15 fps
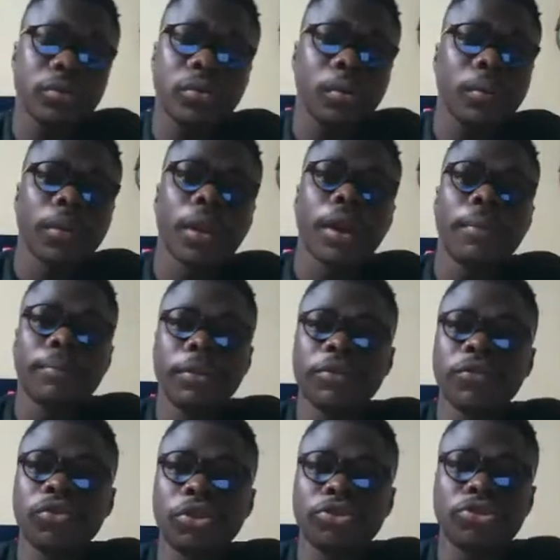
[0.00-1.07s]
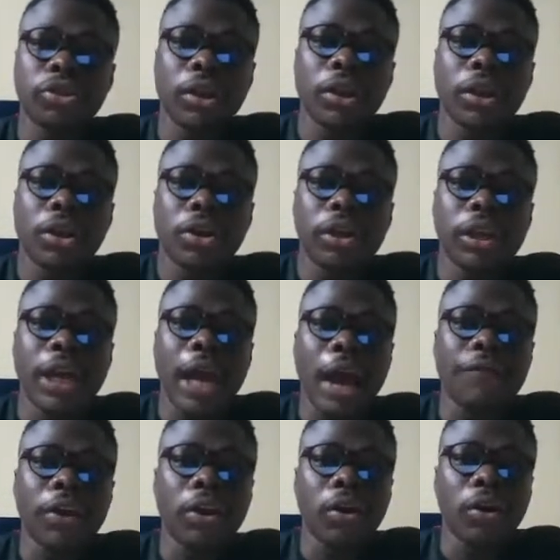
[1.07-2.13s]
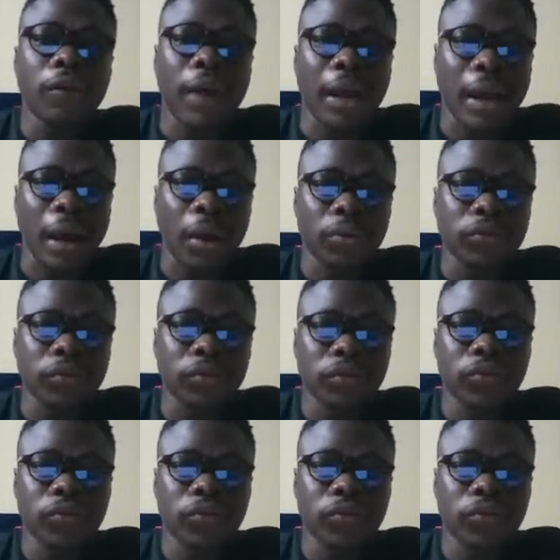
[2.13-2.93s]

No, please just they have a lot of accounts.